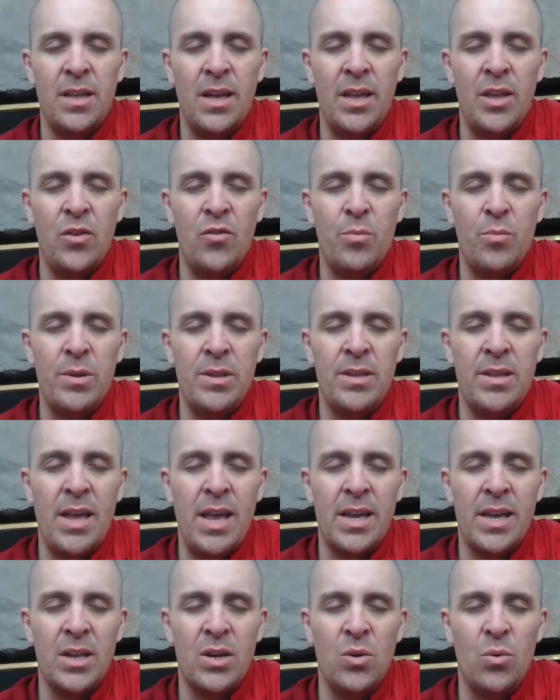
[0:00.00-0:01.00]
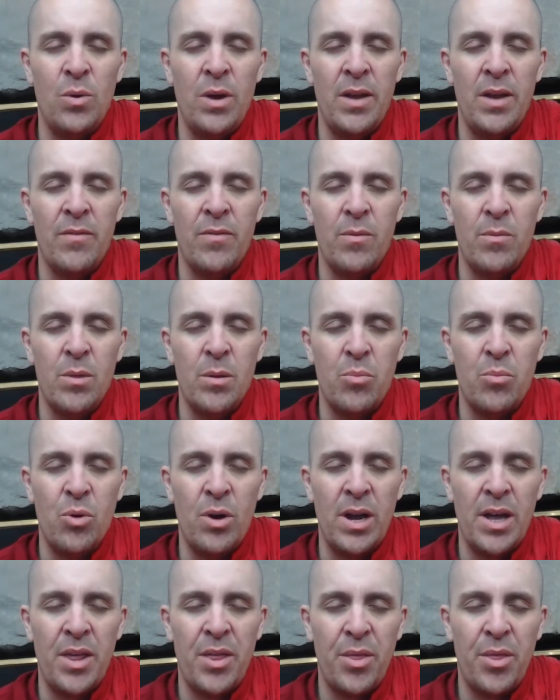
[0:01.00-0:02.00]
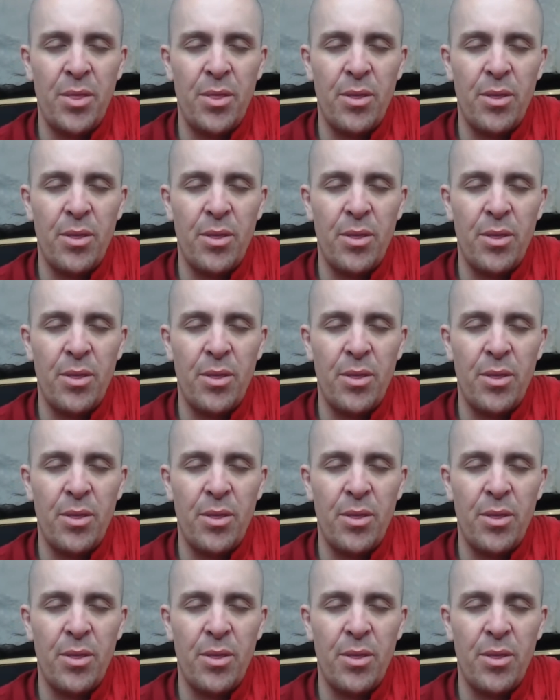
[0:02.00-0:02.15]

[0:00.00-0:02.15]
that you've been taken away from the breath.